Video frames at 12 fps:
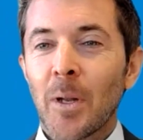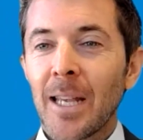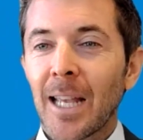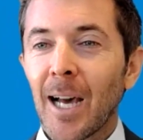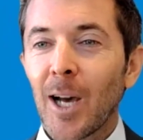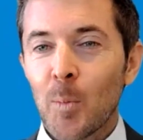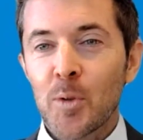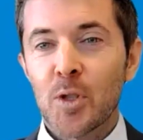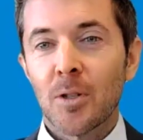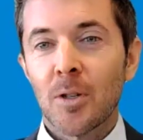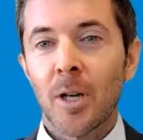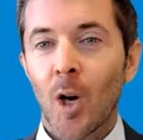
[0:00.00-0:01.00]
Monique, I hope
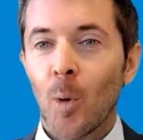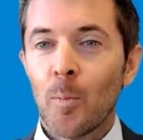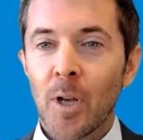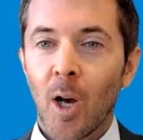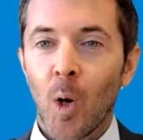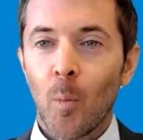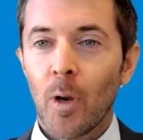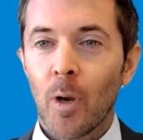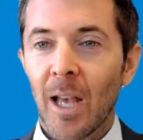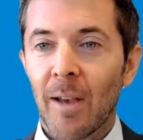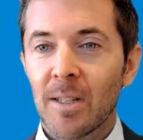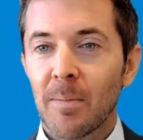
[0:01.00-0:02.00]
so. I hope
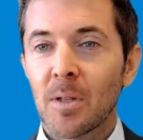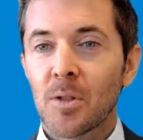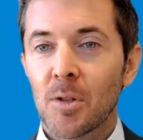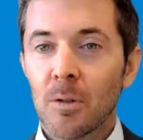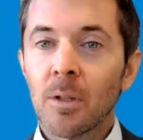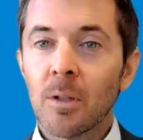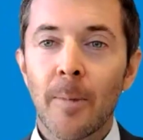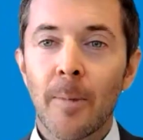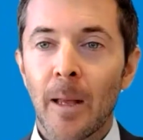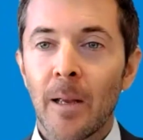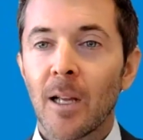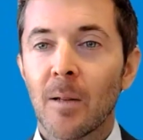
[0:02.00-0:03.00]
we have something soon.
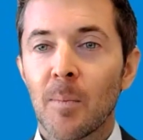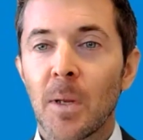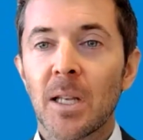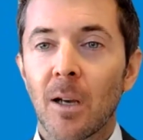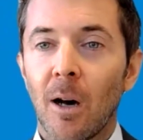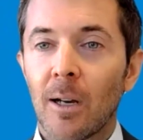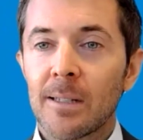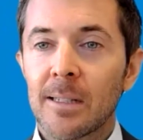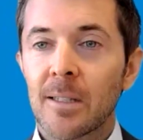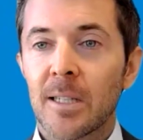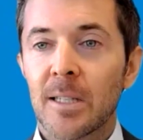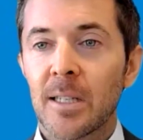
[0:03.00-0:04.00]
Monique
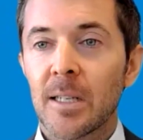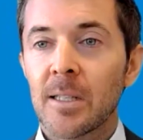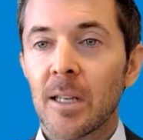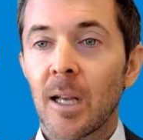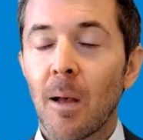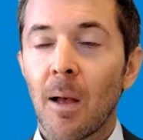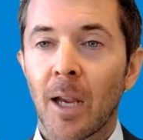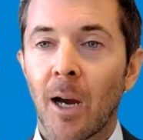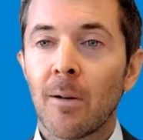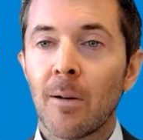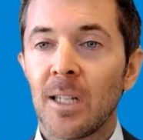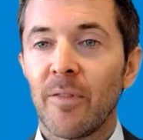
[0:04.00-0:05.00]
asks, she says, I'm
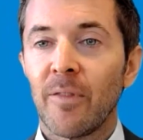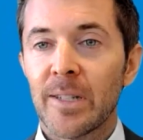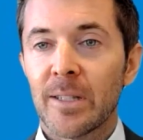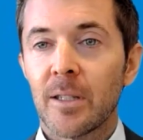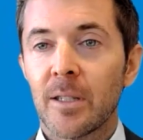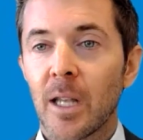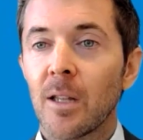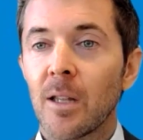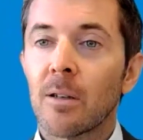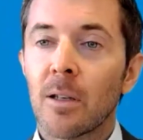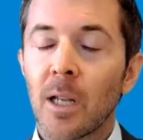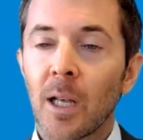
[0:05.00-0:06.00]
currently invested
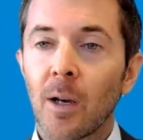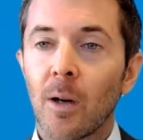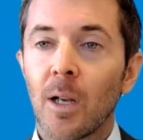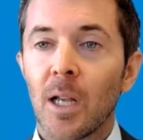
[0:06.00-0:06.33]
in